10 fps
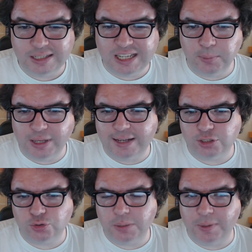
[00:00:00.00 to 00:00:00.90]
simulcast
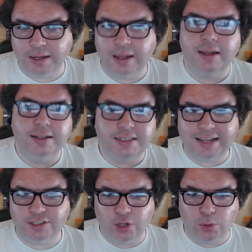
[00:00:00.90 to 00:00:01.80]
streaming
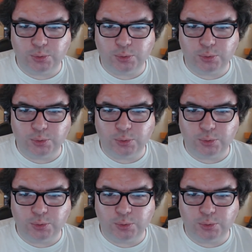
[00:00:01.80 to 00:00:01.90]
tend to go